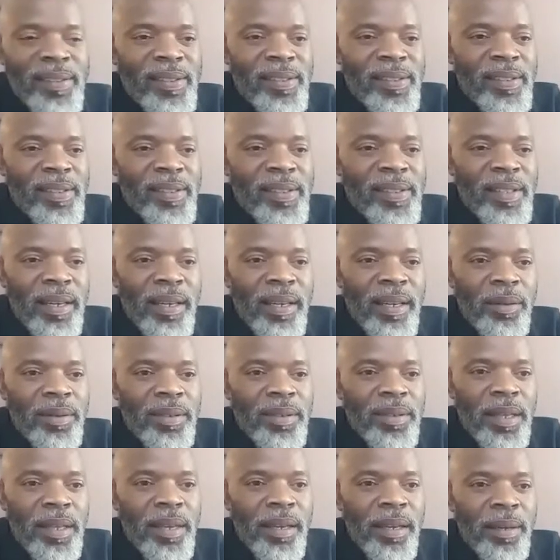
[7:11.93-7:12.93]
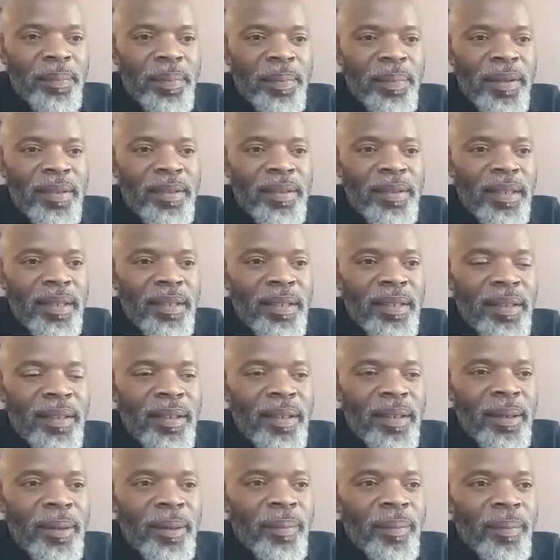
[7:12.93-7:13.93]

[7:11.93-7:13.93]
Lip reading: It was a theater piece, and that